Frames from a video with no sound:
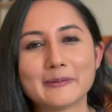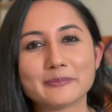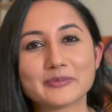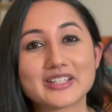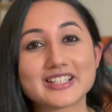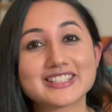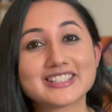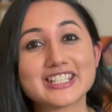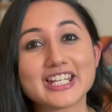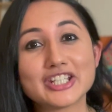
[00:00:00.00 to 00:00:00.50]

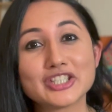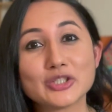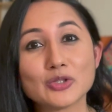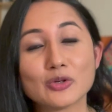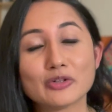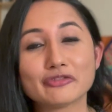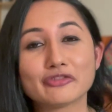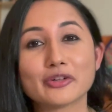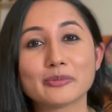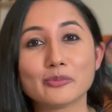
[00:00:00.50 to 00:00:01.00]
Stay
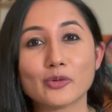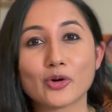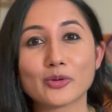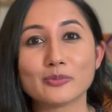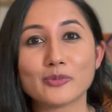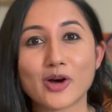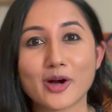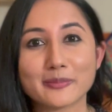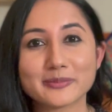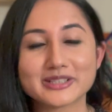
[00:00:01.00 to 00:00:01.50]
tuned for more
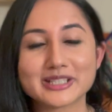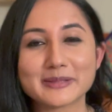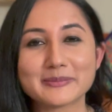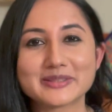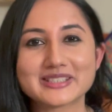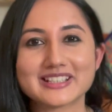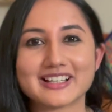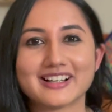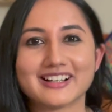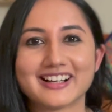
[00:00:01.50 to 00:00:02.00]
mom
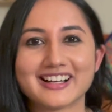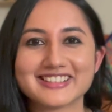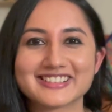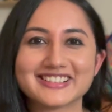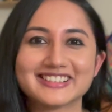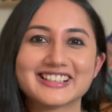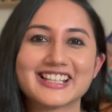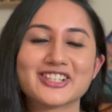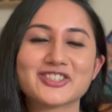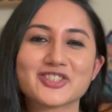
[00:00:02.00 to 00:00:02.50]
tips.
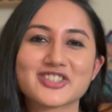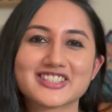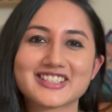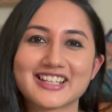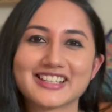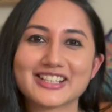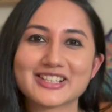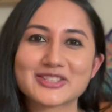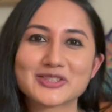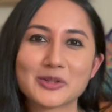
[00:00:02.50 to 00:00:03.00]
Until then, just
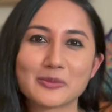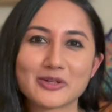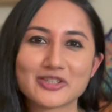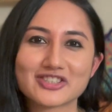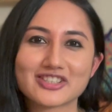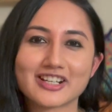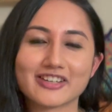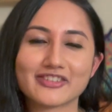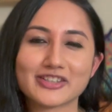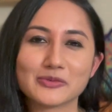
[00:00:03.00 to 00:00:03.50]
sending so much
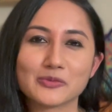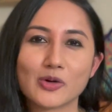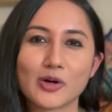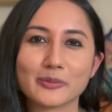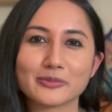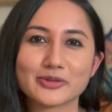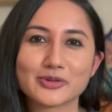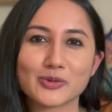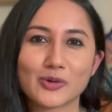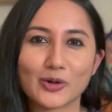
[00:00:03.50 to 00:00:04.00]
love and
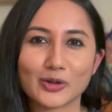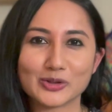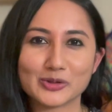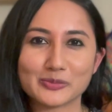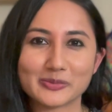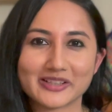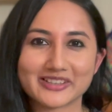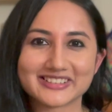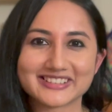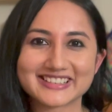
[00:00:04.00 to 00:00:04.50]
warmth to all your
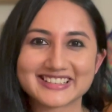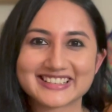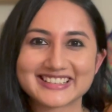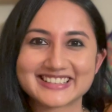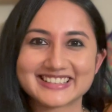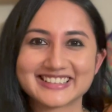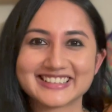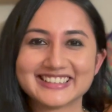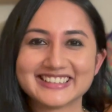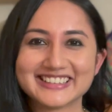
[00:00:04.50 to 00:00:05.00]

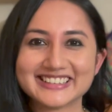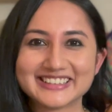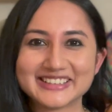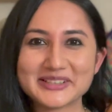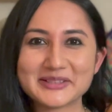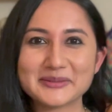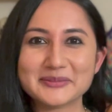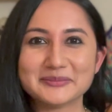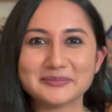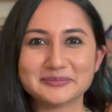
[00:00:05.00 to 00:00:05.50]
parents.
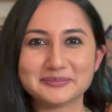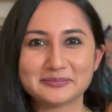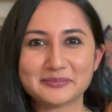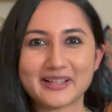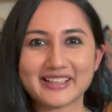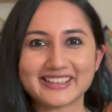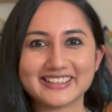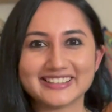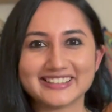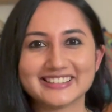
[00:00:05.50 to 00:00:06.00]

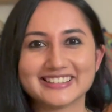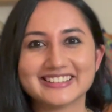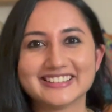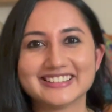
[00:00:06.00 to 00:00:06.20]
Bye.